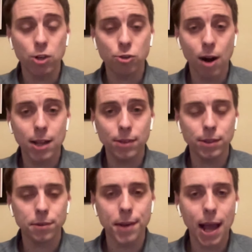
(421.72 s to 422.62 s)
tried
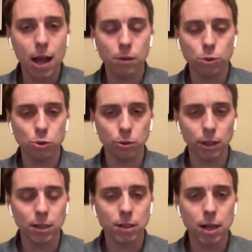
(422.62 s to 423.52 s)
this now, Julian
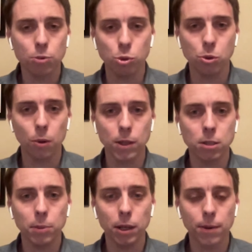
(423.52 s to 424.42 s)
Assange was going to
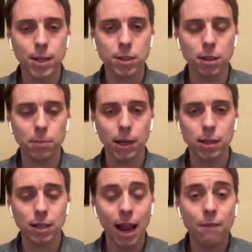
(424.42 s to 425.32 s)
be arrested because
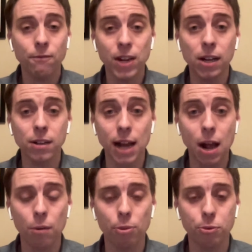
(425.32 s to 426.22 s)
they had figured
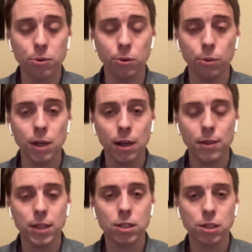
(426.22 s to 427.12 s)
out through
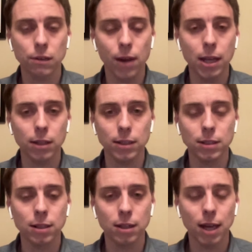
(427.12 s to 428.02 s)
this
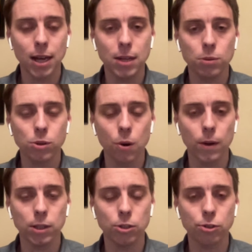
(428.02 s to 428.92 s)
surveillance that he was
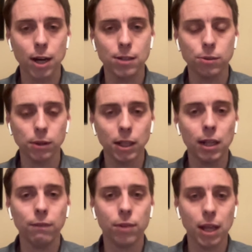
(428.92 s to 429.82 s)
going to try to
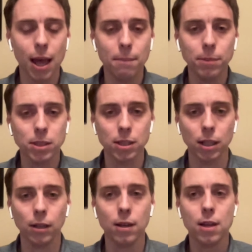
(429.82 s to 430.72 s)
leave the embassy.